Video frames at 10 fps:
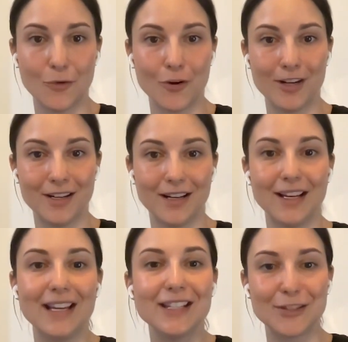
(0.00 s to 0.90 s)
for
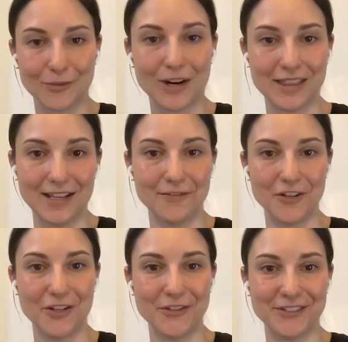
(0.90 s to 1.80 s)
is the right thing for
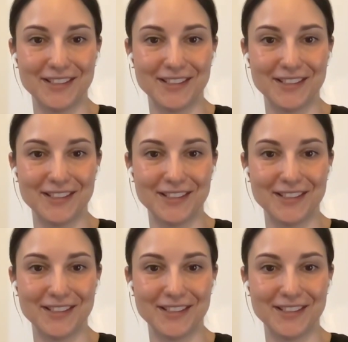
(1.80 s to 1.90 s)
you.